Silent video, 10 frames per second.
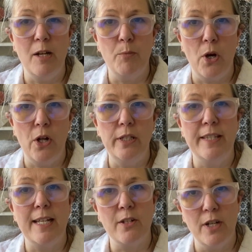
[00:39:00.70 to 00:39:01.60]
a ball.
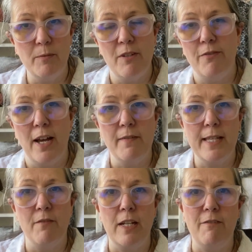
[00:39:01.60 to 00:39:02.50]
That's going up to
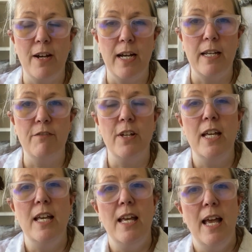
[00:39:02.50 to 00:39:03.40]
$5.75.
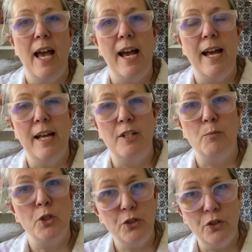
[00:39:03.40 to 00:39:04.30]
And
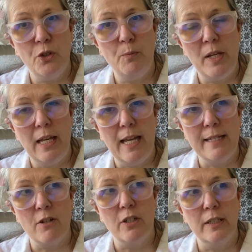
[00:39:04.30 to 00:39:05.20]
Plota Lopi
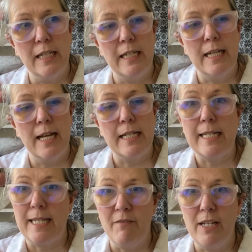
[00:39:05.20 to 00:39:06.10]
is currently
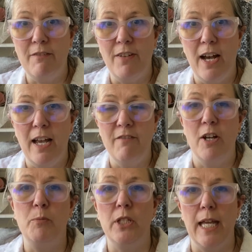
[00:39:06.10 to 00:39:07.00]
$9.75 a
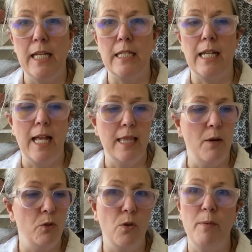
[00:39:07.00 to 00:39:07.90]
plate, and that
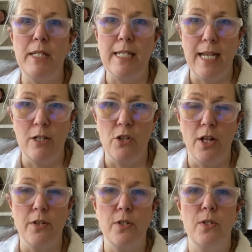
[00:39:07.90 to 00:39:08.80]
will go up to
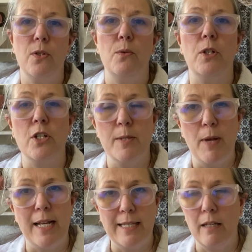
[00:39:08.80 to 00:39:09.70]
$10. So we're just
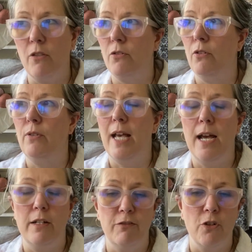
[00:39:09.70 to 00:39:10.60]
passing through that,
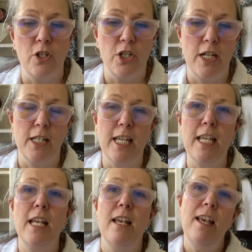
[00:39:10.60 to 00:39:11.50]
unfortunately.
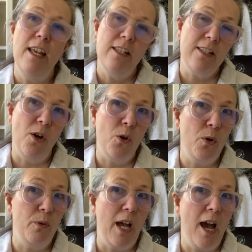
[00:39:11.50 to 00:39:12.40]

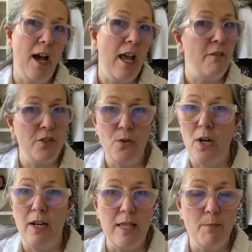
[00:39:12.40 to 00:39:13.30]
So if you
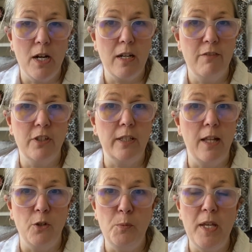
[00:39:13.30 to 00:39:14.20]
are in the market for Let
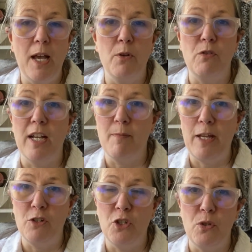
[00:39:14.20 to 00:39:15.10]
Lopi, I would
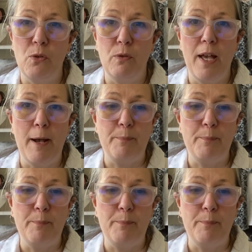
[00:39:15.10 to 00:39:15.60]
recommend you